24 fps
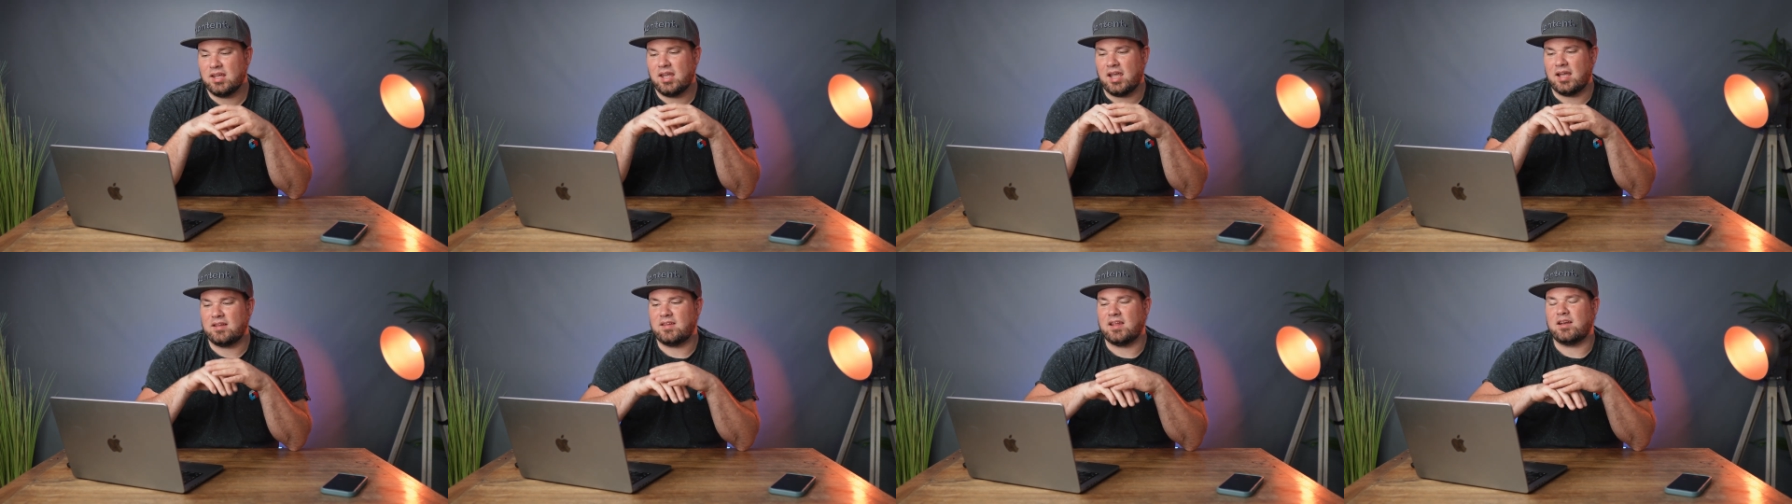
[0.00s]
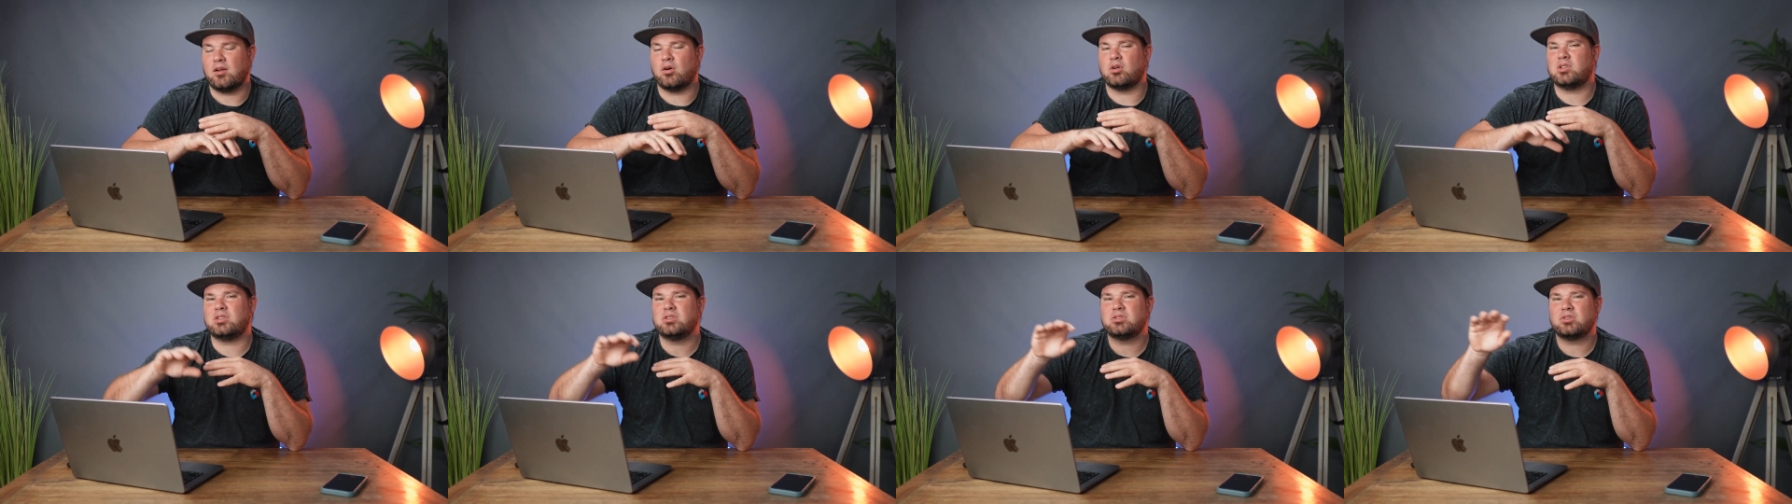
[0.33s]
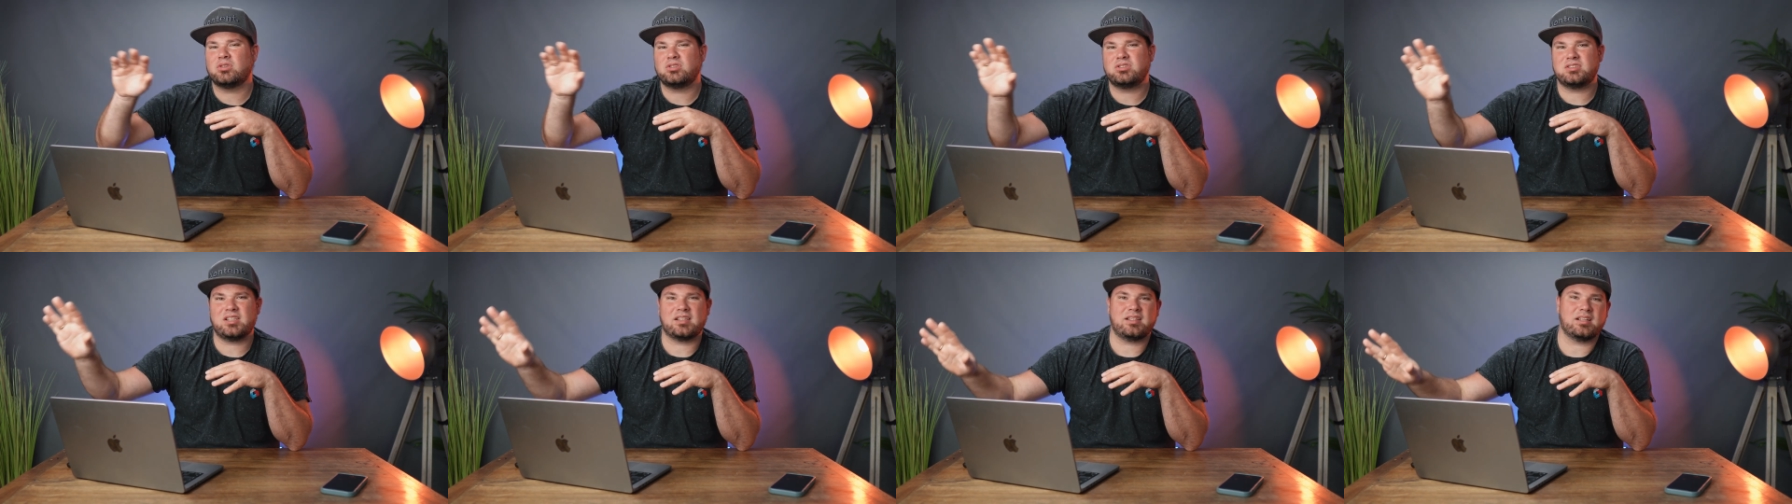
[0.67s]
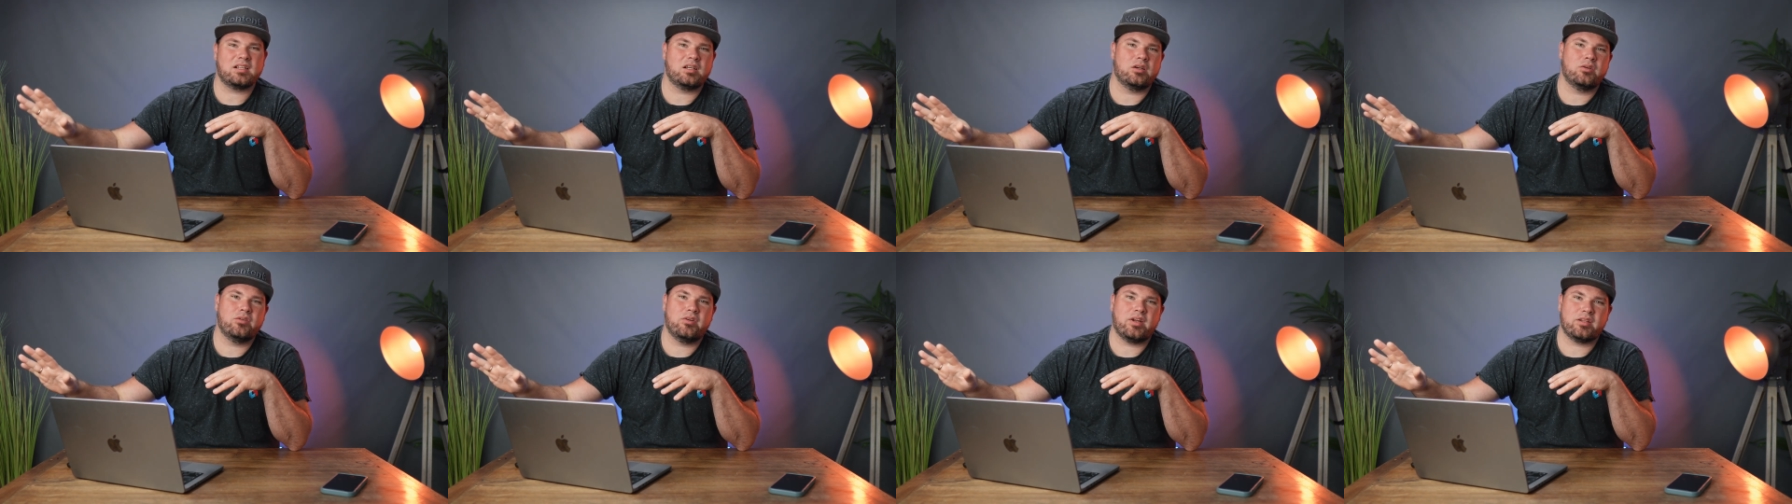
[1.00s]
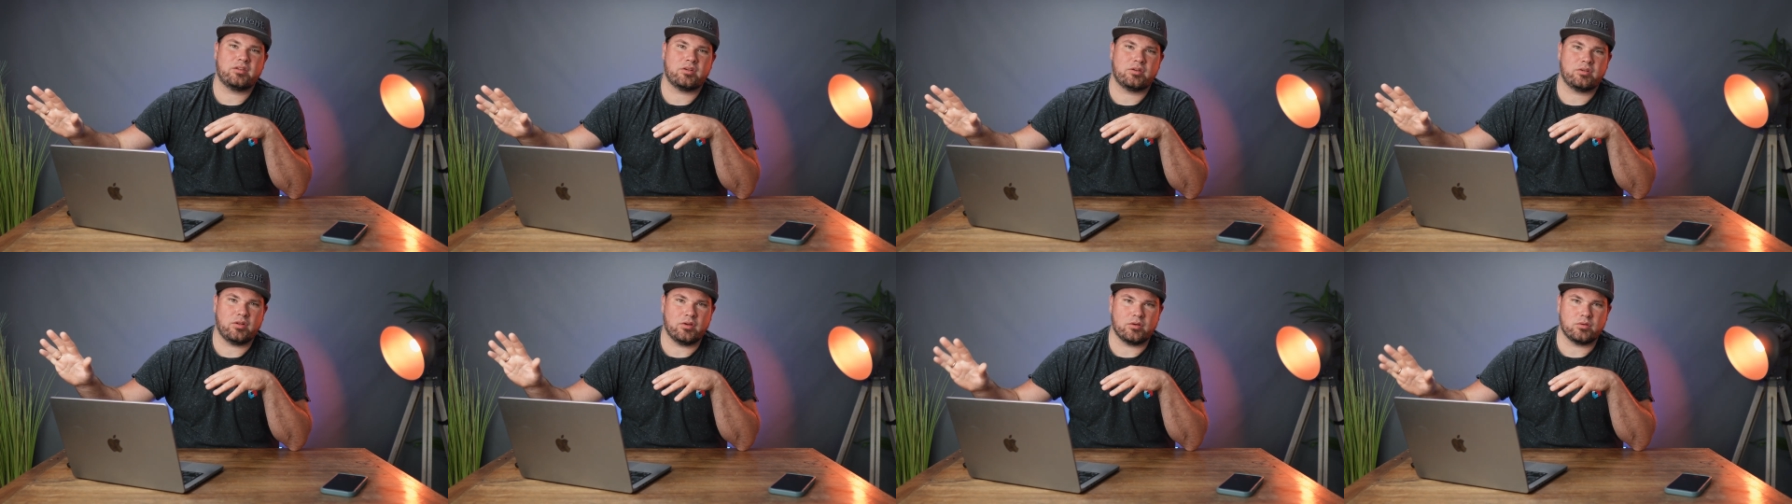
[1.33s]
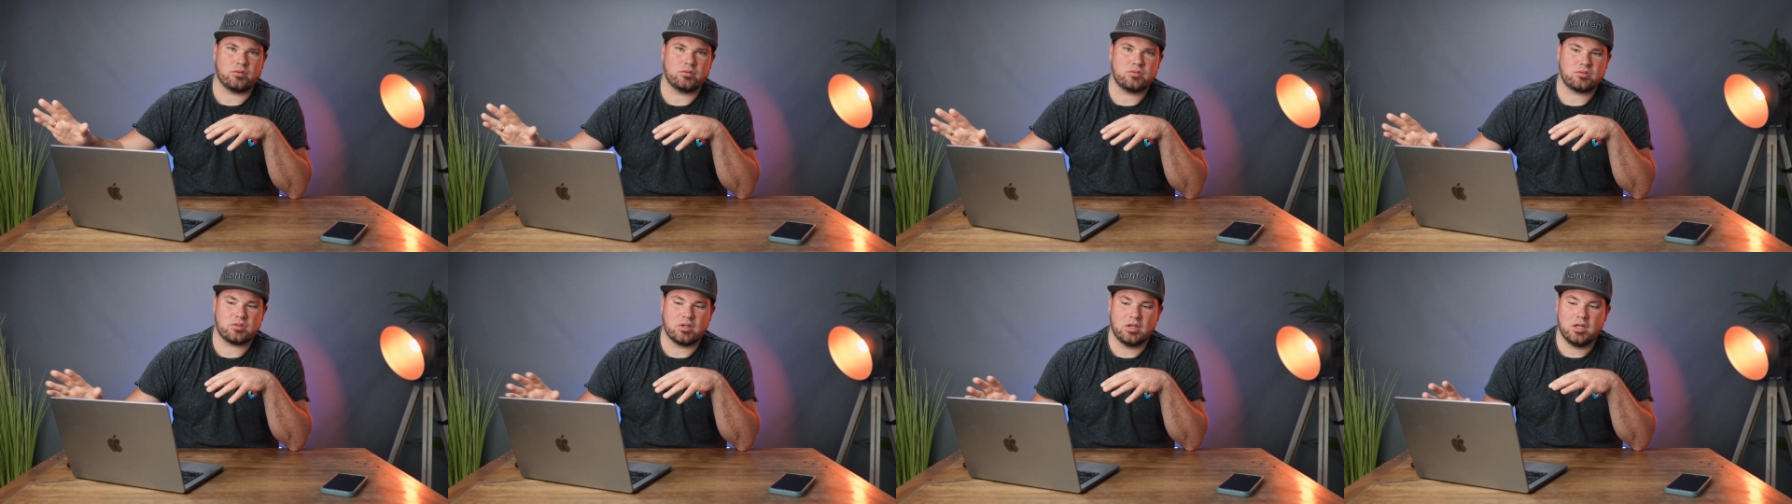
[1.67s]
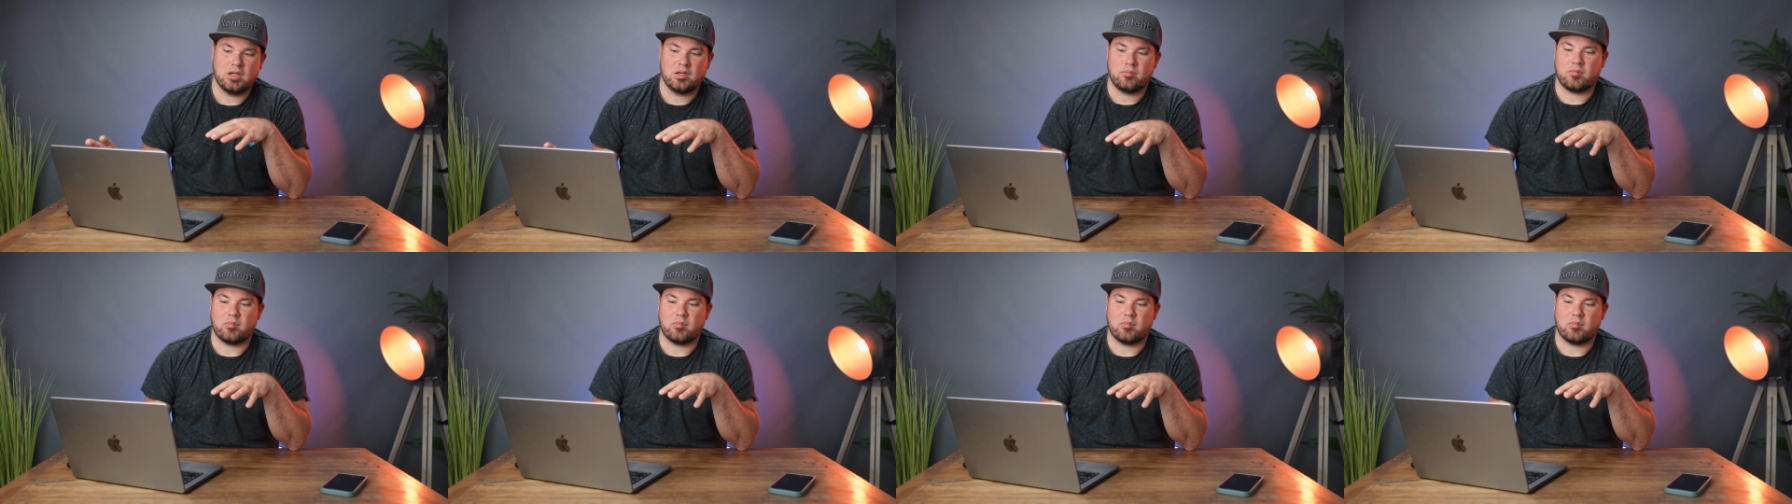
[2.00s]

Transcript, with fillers: and then also statically render those.